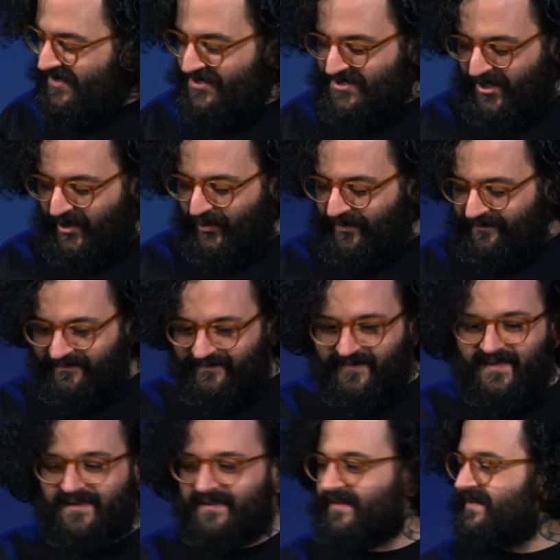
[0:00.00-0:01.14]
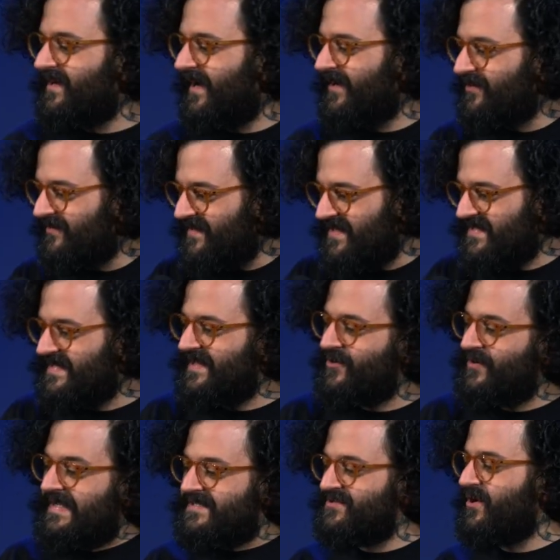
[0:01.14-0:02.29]
So, the title of this,
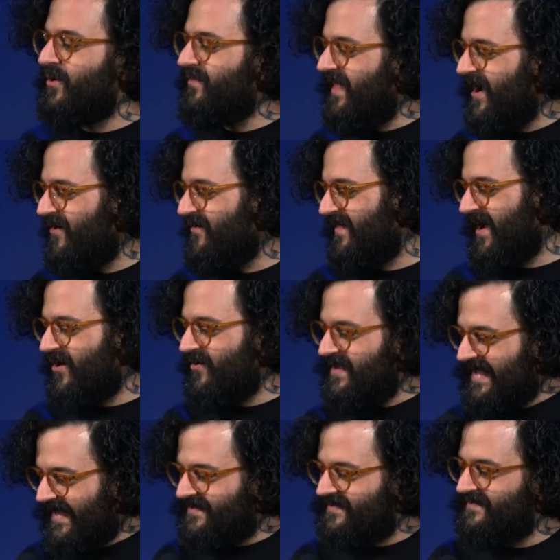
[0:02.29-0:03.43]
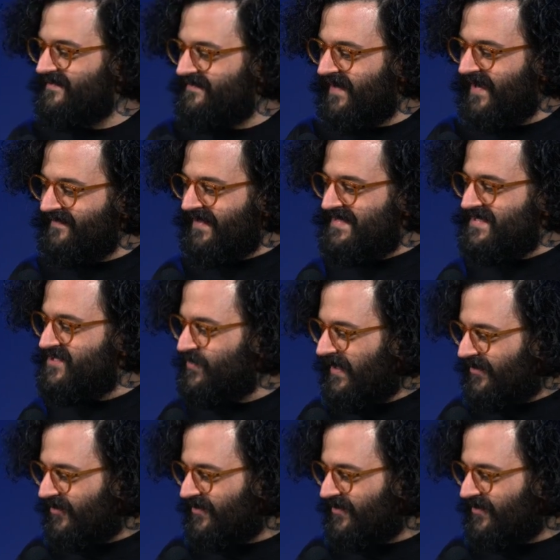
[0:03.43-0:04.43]
There Is No There There Yet, Five Lessons We